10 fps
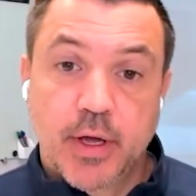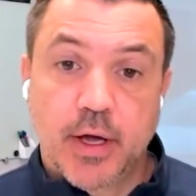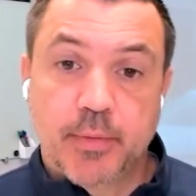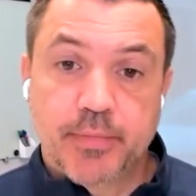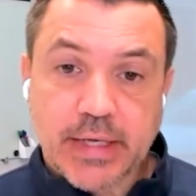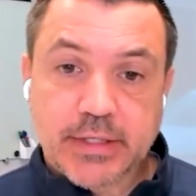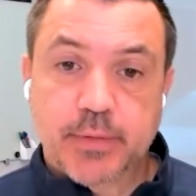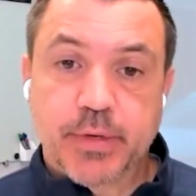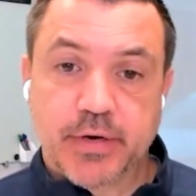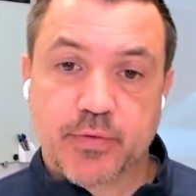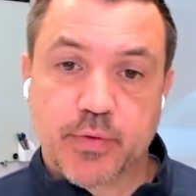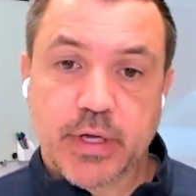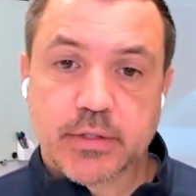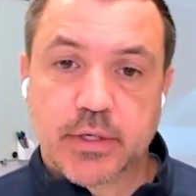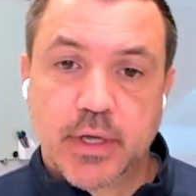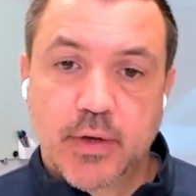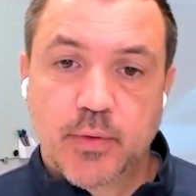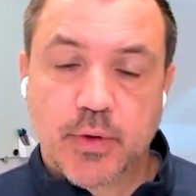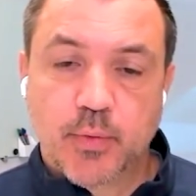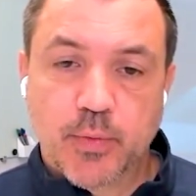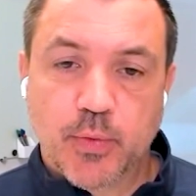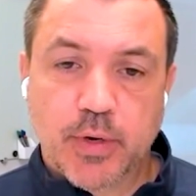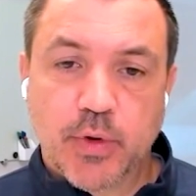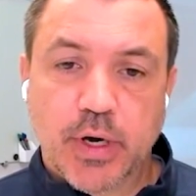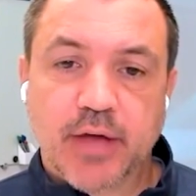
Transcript: That's a bit of a risk. Would